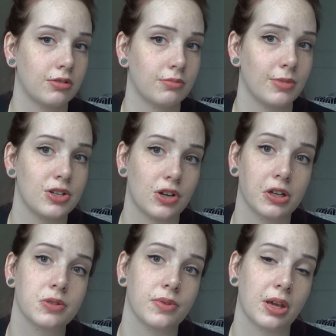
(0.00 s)
my
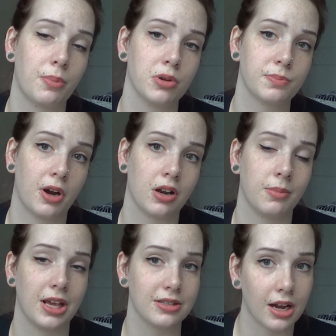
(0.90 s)
struggles with like postpartum
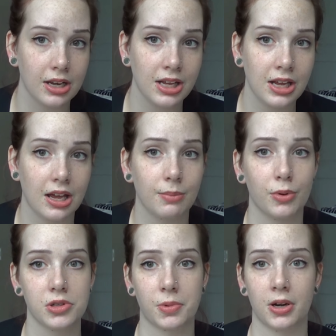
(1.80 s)
anxiety and
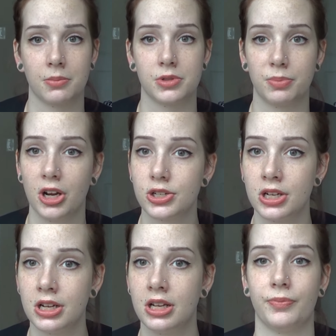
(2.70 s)
postpartum
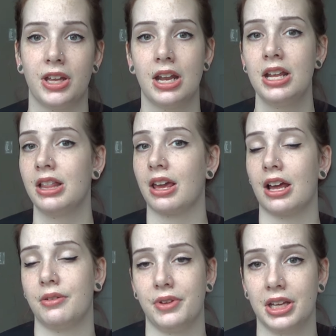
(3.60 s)
depression and any like
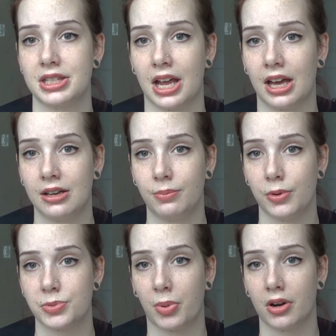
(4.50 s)
kind of feelings I had
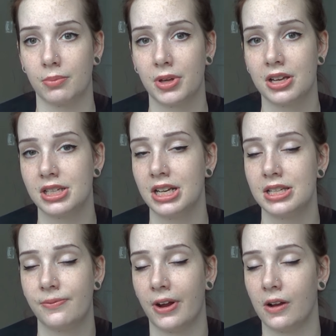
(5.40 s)
postpartum, because it
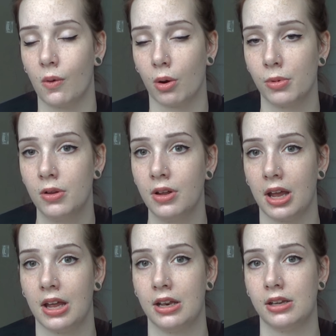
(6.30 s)
is very normal
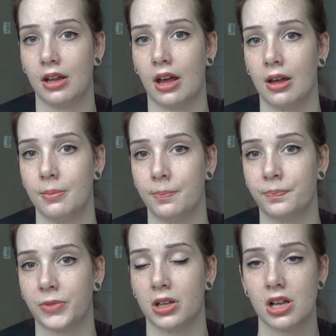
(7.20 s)
and
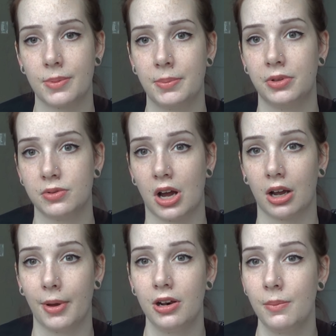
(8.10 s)
a lot of people don't talk
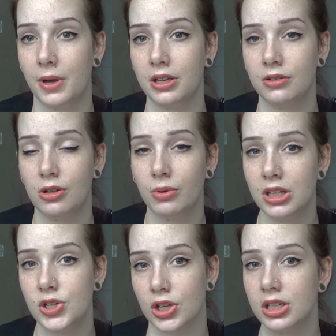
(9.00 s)
about it, but you
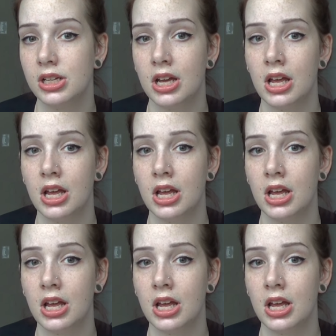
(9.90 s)
really should.